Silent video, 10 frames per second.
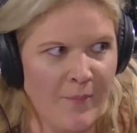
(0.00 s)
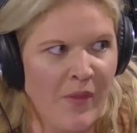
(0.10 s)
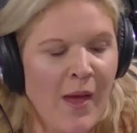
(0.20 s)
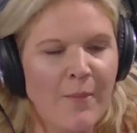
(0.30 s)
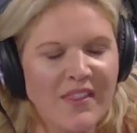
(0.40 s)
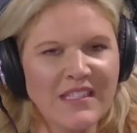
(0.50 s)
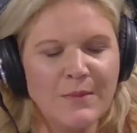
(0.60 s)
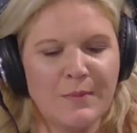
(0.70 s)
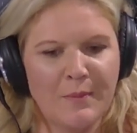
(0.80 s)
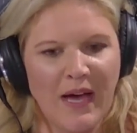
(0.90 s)
Mm-hmm. But
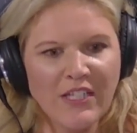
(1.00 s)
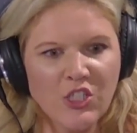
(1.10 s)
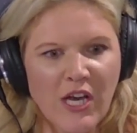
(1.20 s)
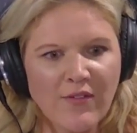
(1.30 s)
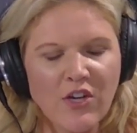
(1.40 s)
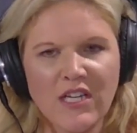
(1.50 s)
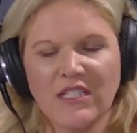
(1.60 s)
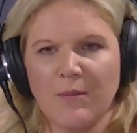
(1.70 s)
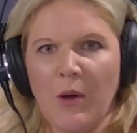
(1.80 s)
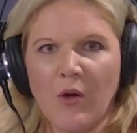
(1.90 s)
this bus driver
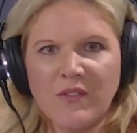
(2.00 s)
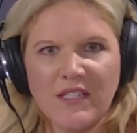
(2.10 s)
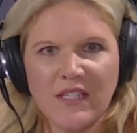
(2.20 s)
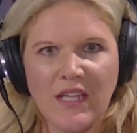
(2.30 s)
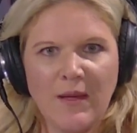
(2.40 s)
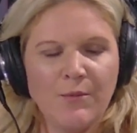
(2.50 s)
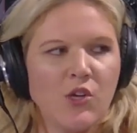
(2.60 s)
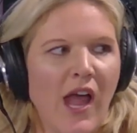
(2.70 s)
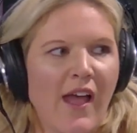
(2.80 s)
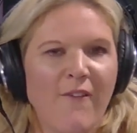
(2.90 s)
is supposed to keep
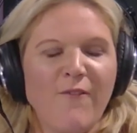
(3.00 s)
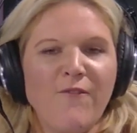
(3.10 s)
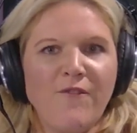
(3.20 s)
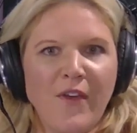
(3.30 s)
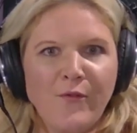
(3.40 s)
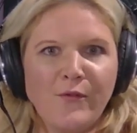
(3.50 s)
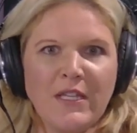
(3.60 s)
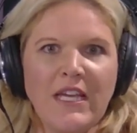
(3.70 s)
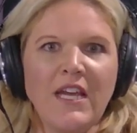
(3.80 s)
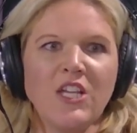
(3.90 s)
track of
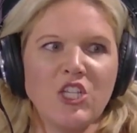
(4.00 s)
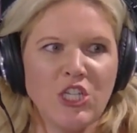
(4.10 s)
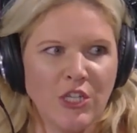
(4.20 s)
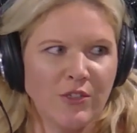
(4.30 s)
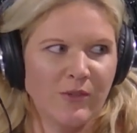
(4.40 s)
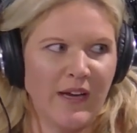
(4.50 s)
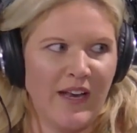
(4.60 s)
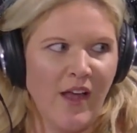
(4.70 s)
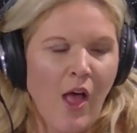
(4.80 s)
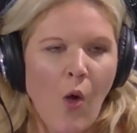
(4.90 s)
50 children